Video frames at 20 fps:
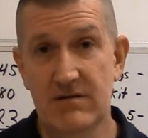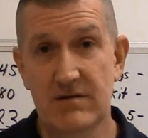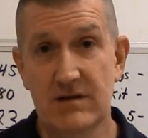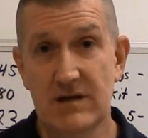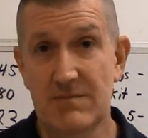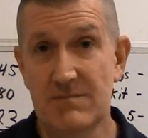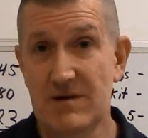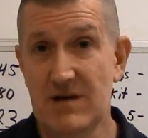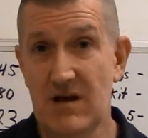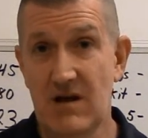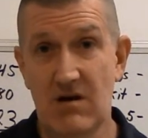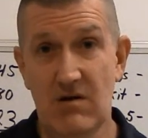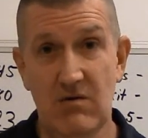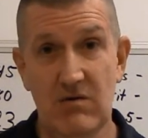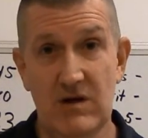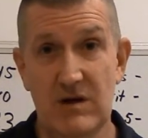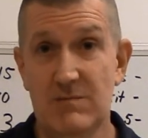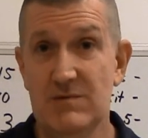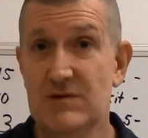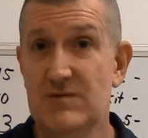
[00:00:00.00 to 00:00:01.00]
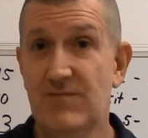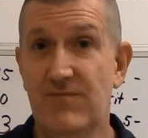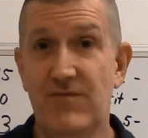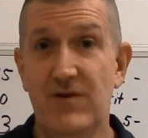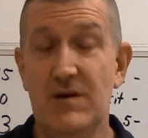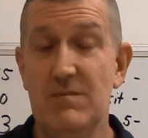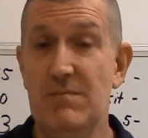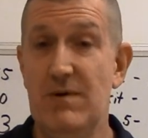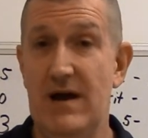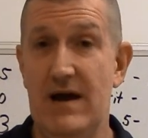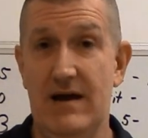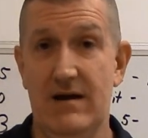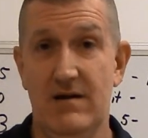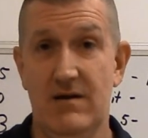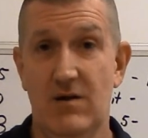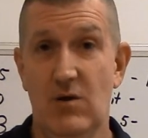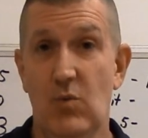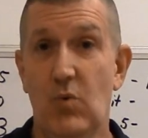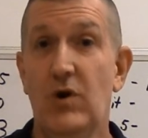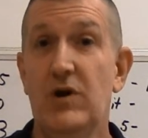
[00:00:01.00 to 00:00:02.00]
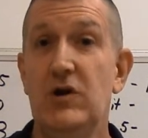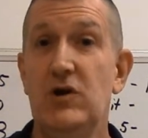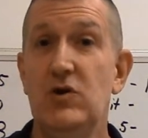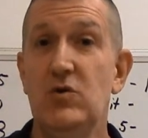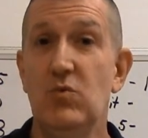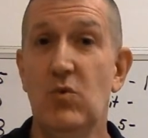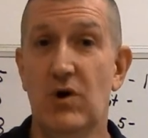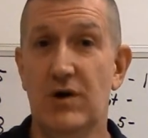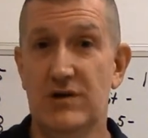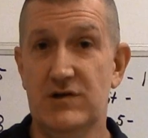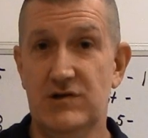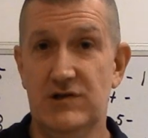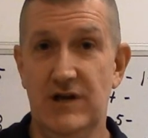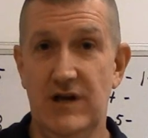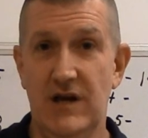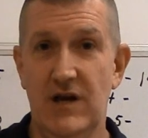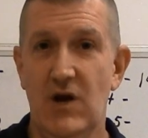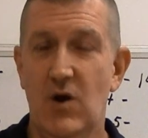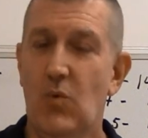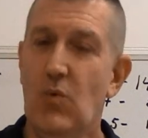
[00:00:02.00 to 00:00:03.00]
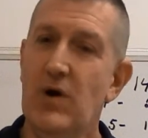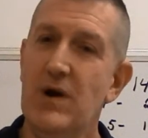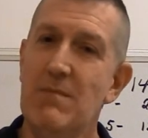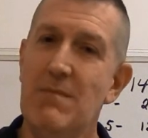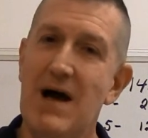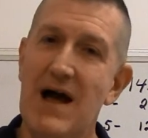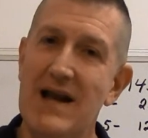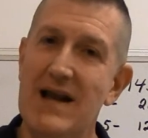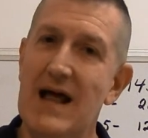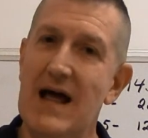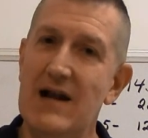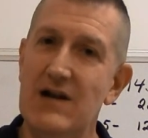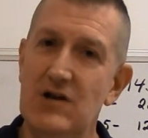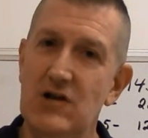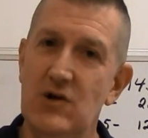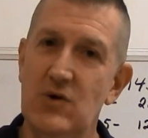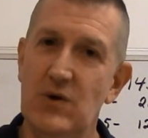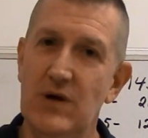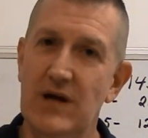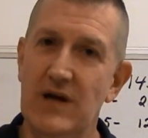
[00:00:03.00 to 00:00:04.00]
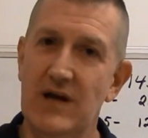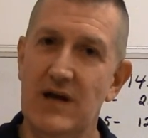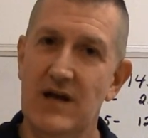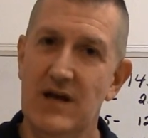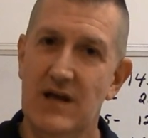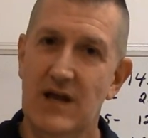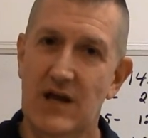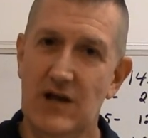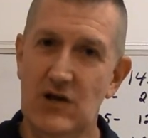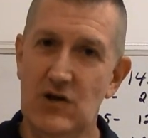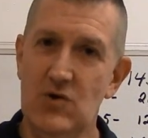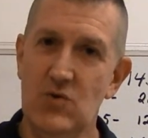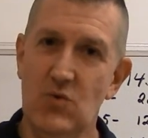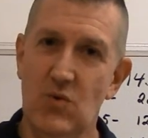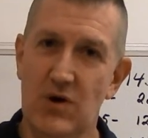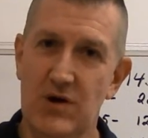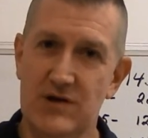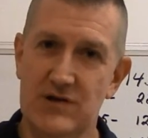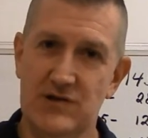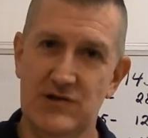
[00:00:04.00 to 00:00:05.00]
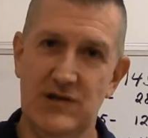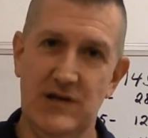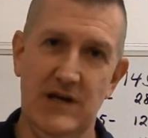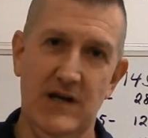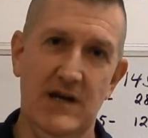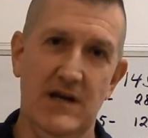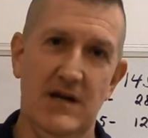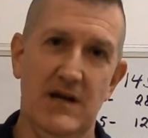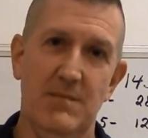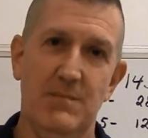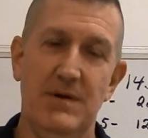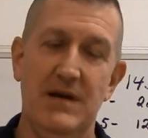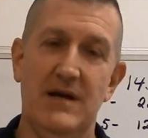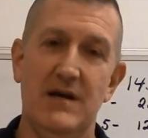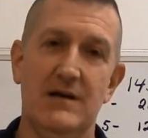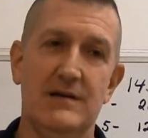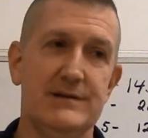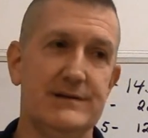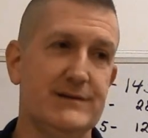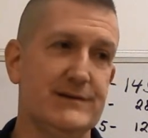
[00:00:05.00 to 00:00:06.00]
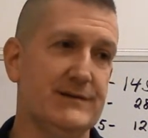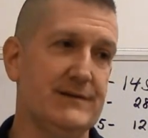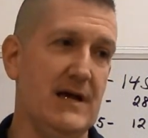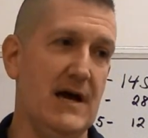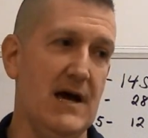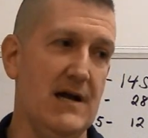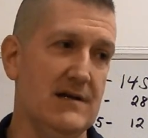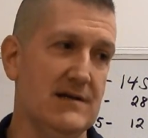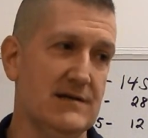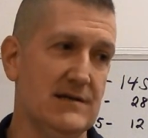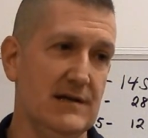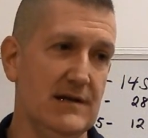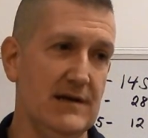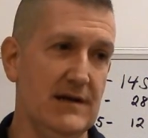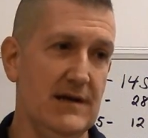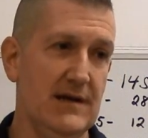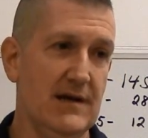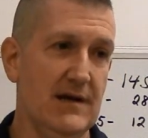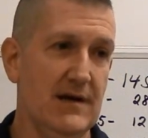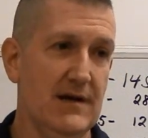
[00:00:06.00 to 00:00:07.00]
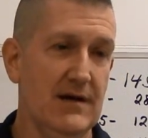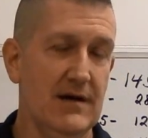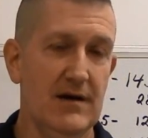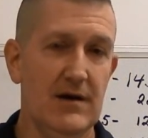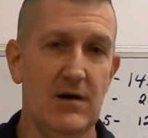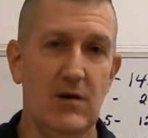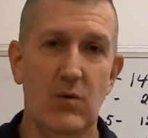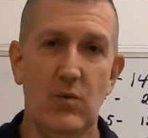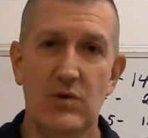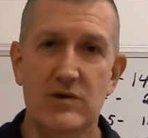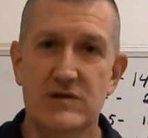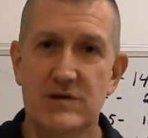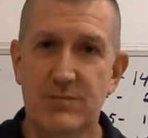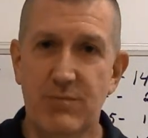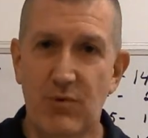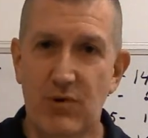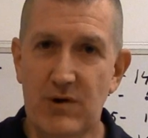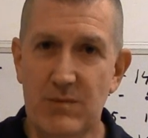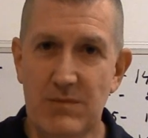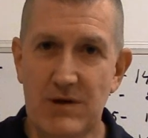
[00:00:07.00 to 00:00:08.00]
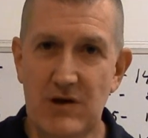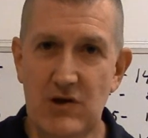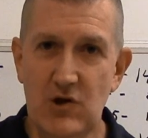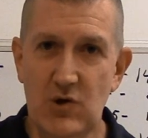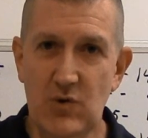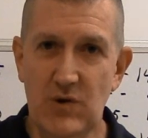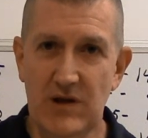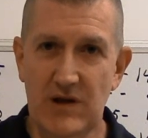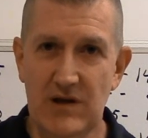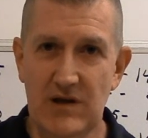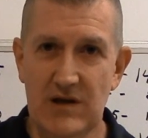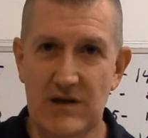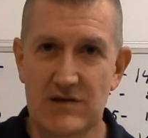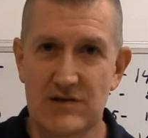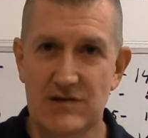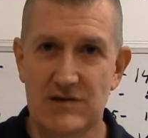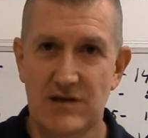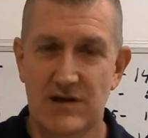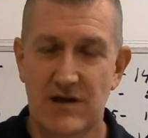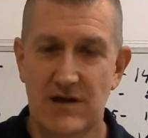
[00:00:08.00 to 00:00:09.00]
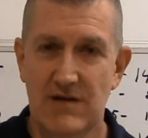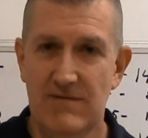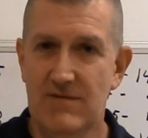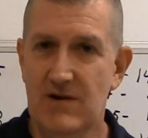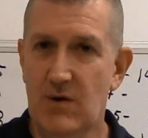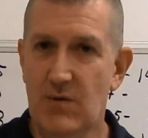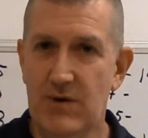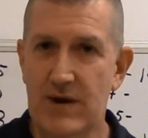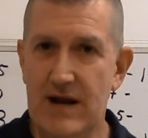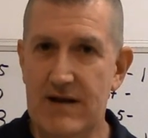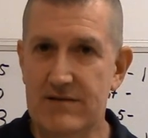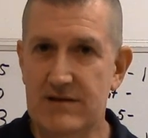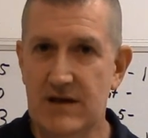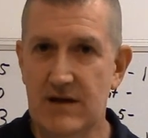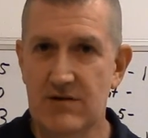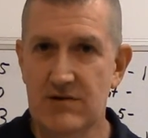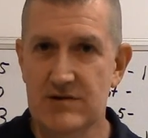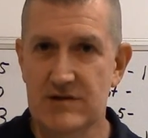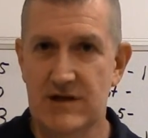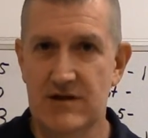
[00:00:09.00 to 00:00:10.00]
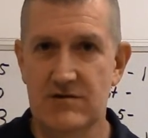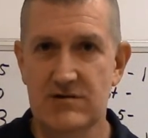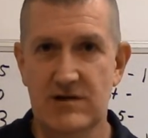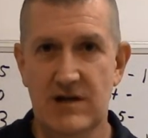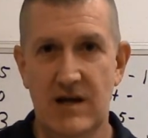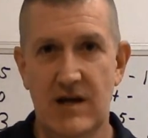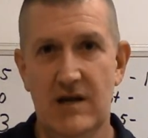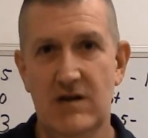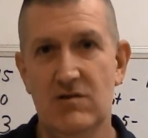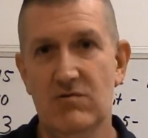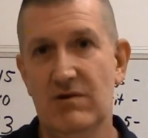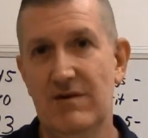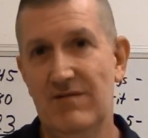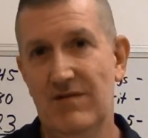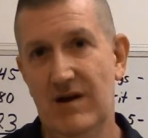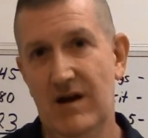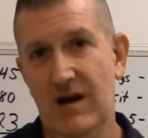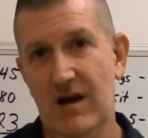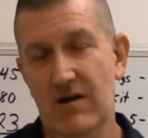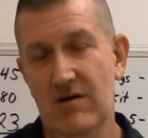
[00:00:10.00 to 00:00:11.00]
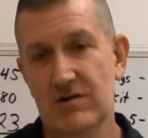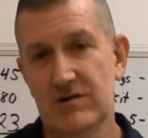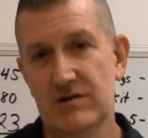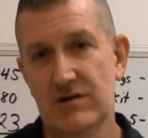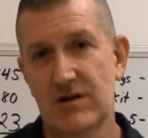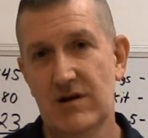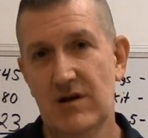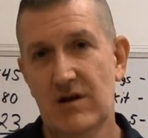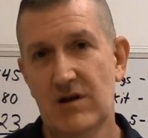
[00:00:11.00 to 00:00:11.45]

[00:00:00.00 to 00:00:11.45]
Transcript: Let me know. Give me some feedback. What do you want to see? What am I not doing that you want to see? Because honestly, uh, what's the point of me doing this if no one out there is entertained or even cares?